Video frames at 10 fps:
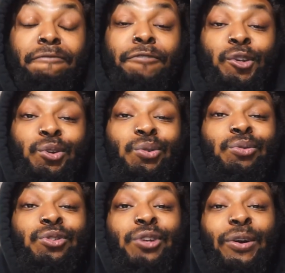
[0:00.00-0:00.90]
view
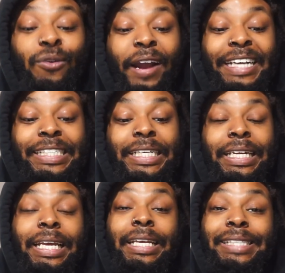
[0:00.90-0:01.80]
duration
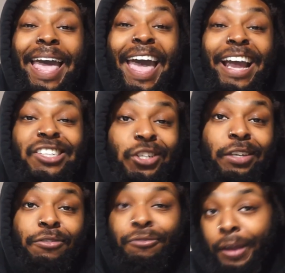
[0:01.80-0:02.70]
is actually
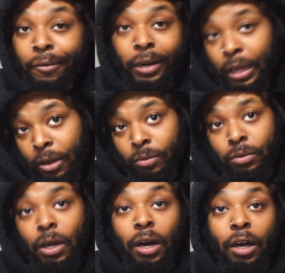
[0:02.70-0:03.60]
very low.
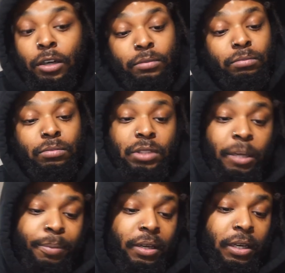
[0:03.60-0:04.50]

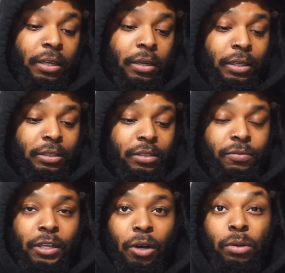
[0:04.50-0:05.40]
Typically, because this
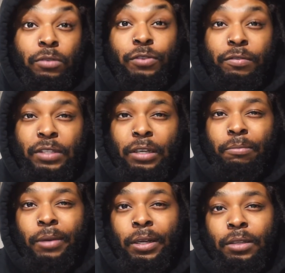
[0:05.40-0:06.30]
video was 15
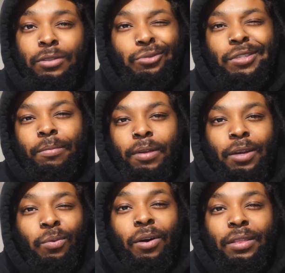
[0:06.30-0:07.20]
minutes, you typically
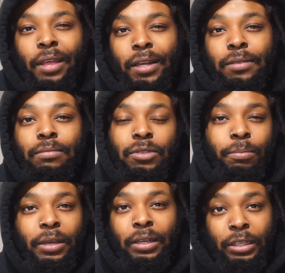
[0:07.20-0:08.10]
want that to
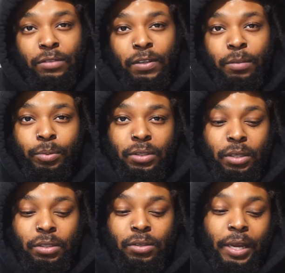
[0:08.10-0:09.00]
be at least
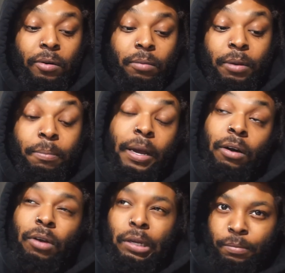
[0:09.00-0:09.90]
50%, so that would have been
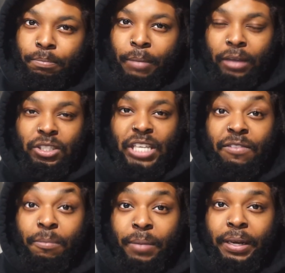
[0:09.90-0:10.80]
about
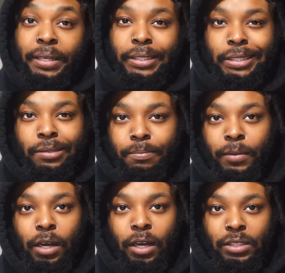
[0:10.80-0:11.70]
7 minutes,
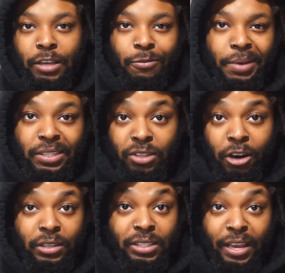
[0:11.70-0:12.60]
7 minutes,
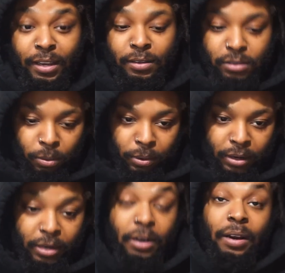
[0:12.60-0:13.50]
30 seconds, somewhere in
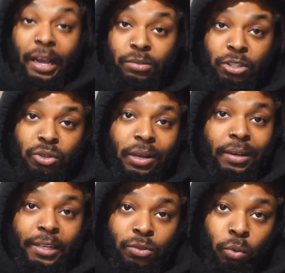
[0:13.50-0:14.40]
there. That's what you at
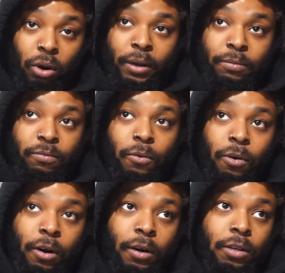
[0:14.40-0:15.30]
least want
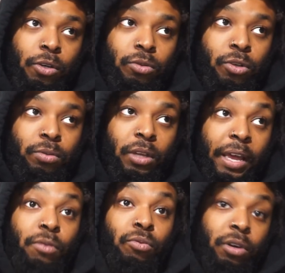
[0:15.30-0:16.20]
for YouTube to like
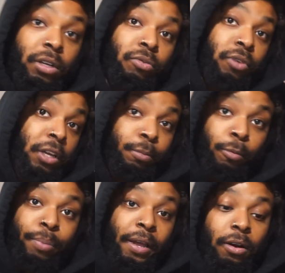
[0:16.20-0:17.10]
really, really
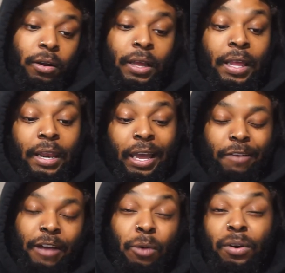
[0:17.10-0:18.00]
propel. Like if
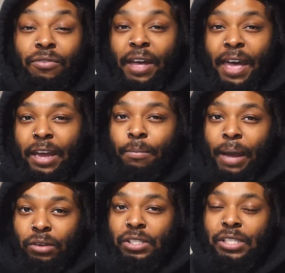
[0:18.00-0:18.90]
I would have had
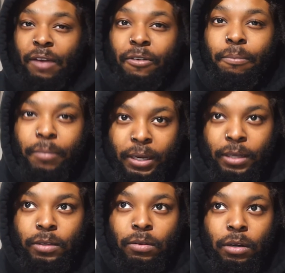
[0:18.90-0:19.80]
about 7 minute
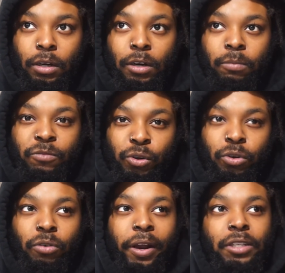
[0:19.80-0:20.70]
view
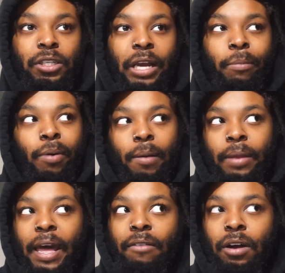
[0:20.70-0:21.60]
duration, I'd probably
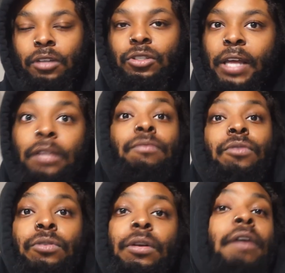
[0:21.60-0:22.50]
have 100,000
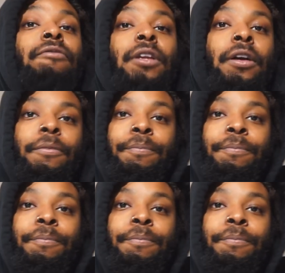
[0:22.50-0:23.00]
views on that video